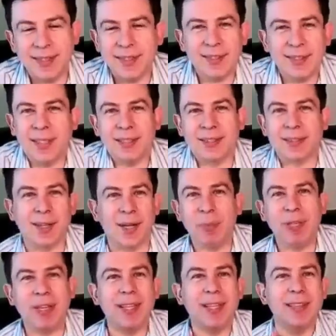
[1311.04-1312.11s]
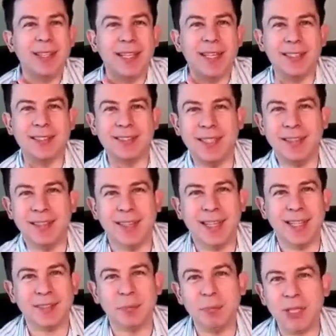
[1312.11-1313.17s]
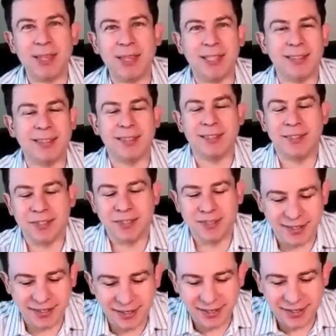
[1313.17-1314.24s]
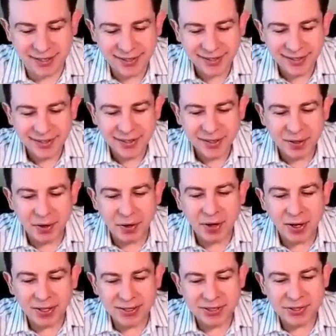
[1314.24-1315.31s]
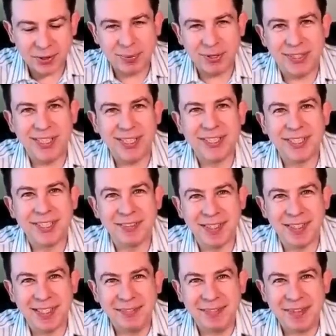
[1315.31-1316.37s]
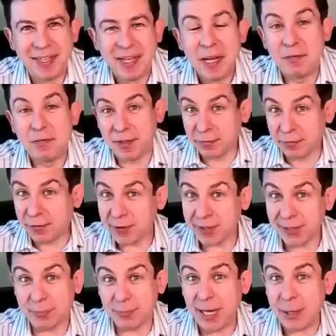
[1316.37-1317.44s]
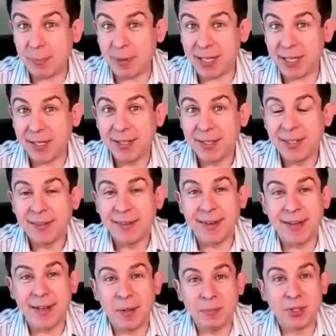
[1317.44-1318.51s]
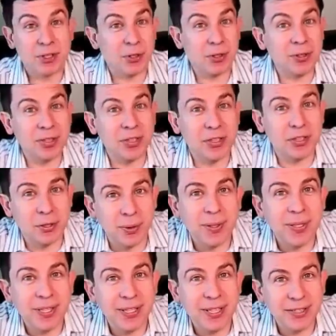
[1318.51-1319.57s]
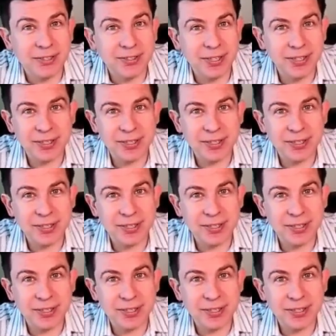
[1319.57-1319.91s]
ascribing that again, saying that that's meanness is just such a hmm. odd interpretation of that. I mean, fearfulness yeah. maybe, um, yeah. strong territorial instinct